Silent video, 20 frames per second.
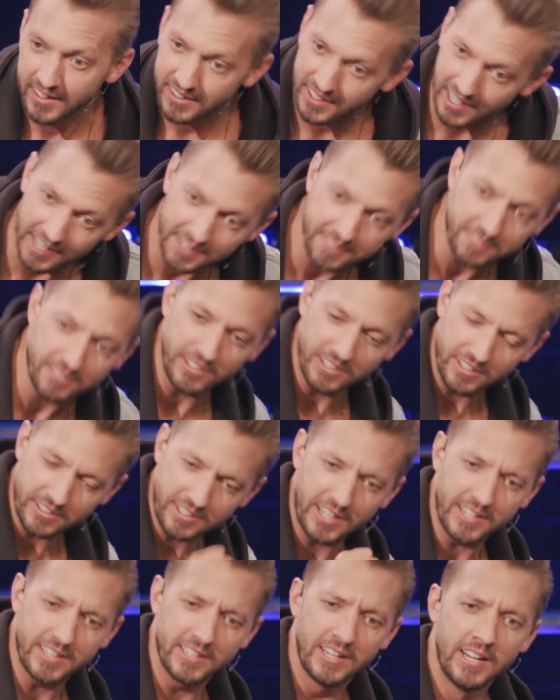God, you know,
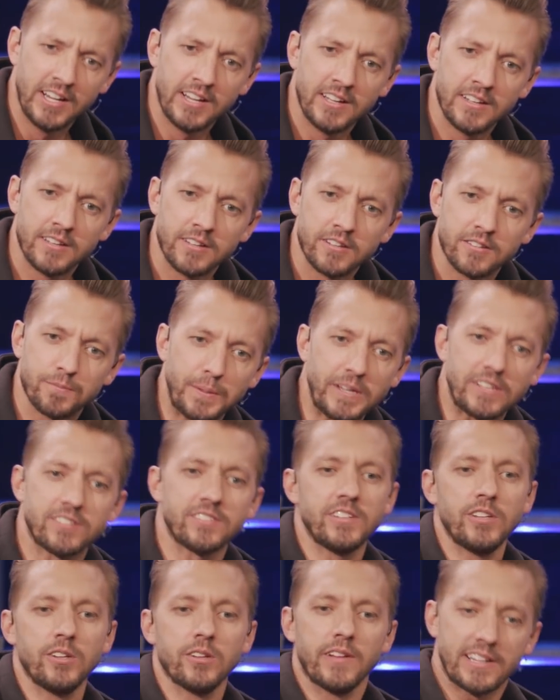kind of
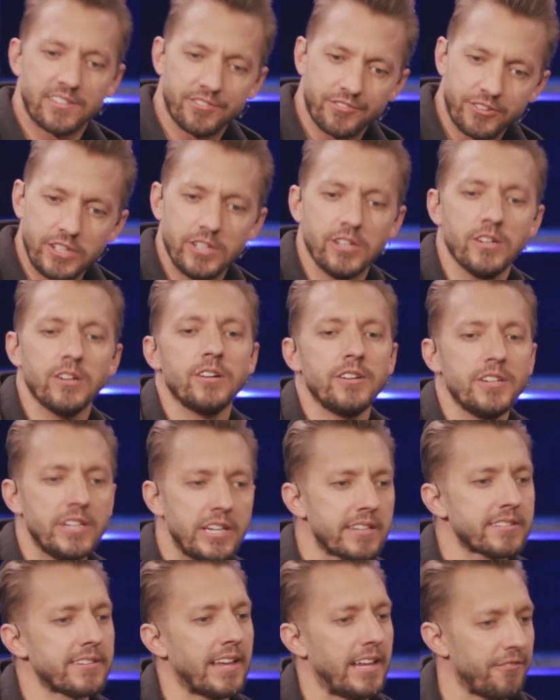speaks to you. That's for you. You
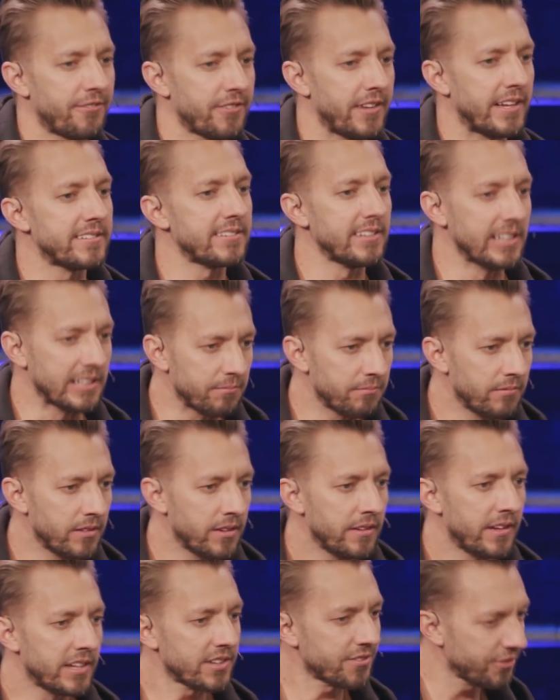need to sign up for that team.
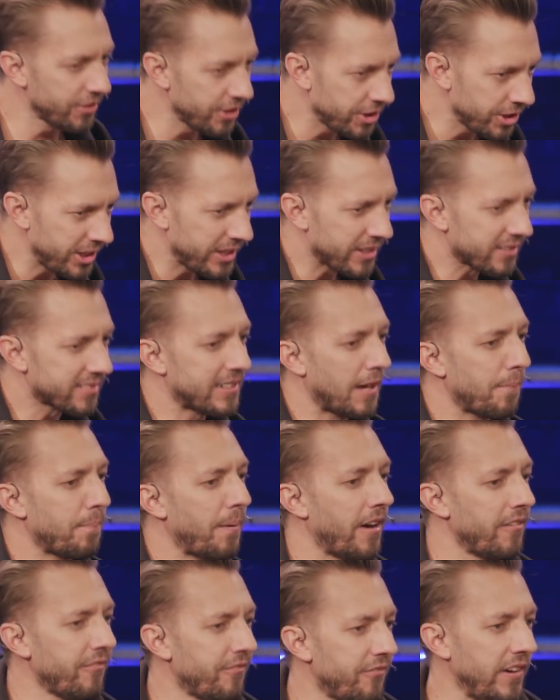That's for you. You need to step
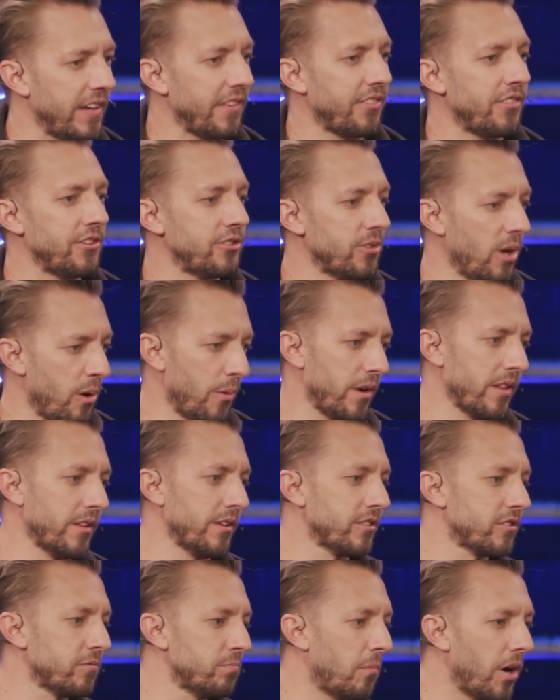out in faith and join one of
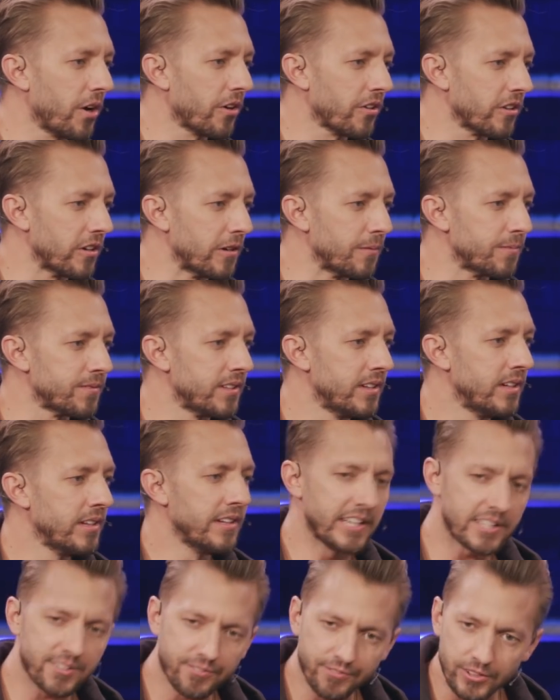those small groups.
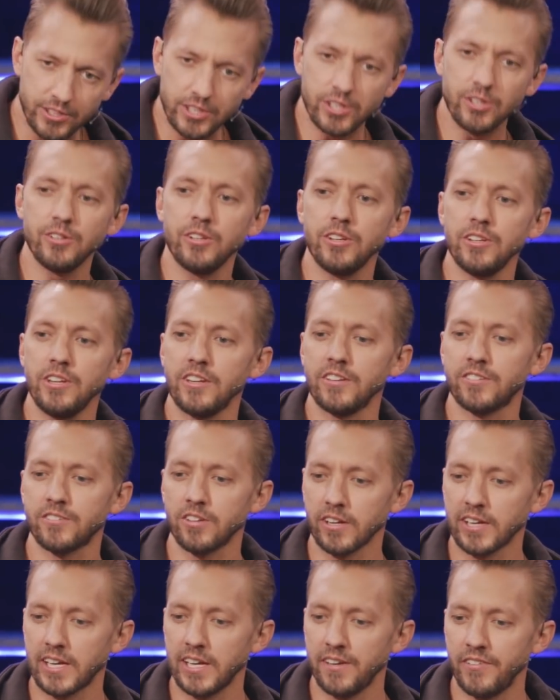That's for you. You need to
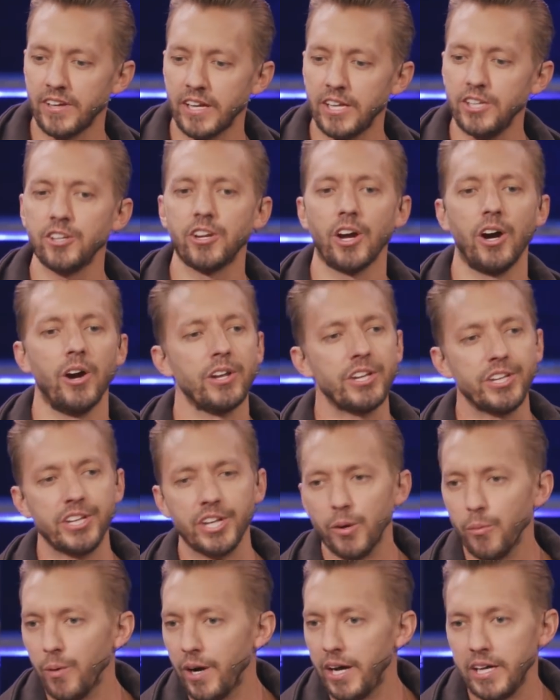start giving. And you go, you
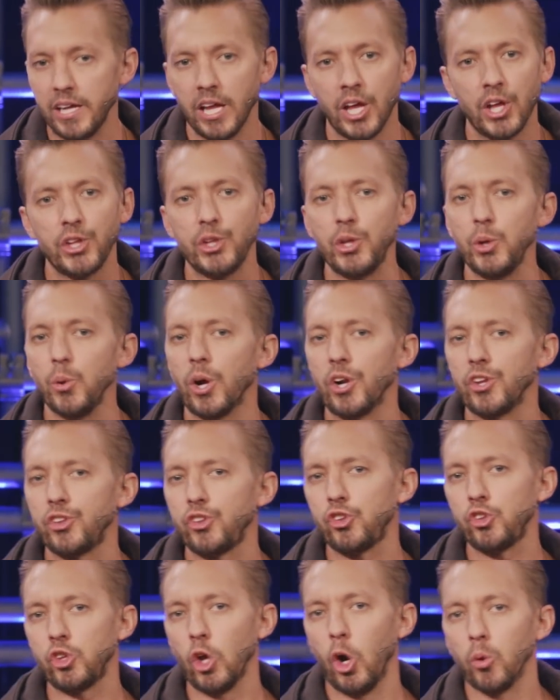know what? You are
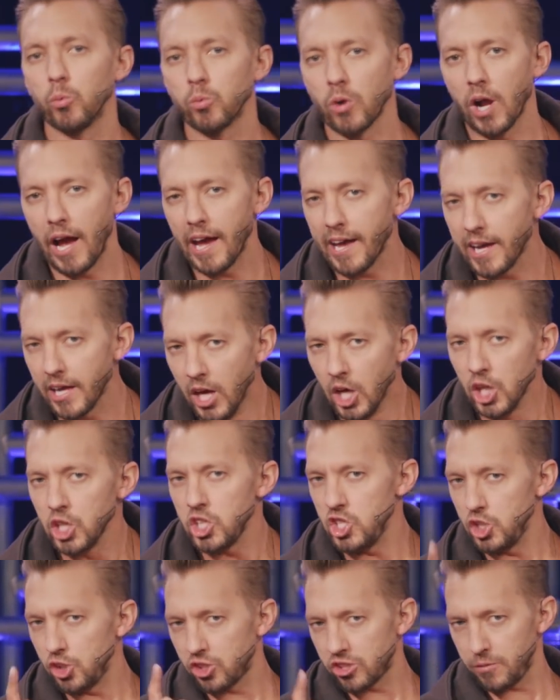so right.
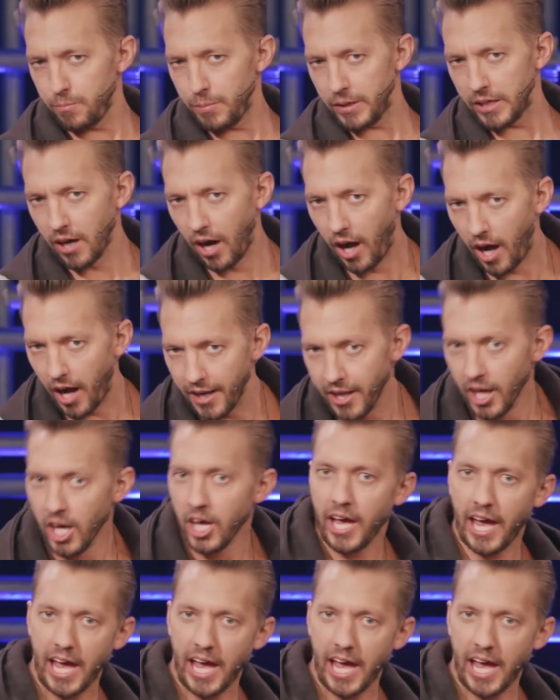You should be God.